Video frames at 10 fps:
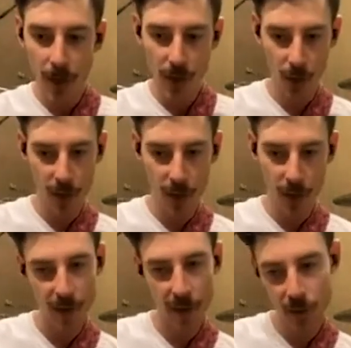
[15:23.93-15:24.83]
So if
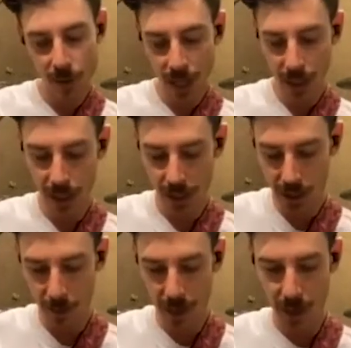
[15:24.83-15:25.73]
I'm doing that kind of
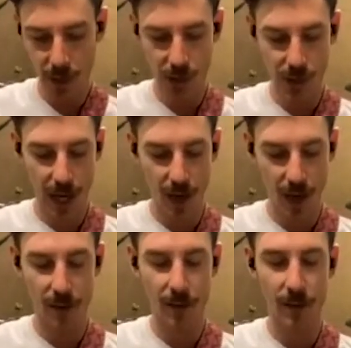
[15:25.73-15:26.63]
Spanish style,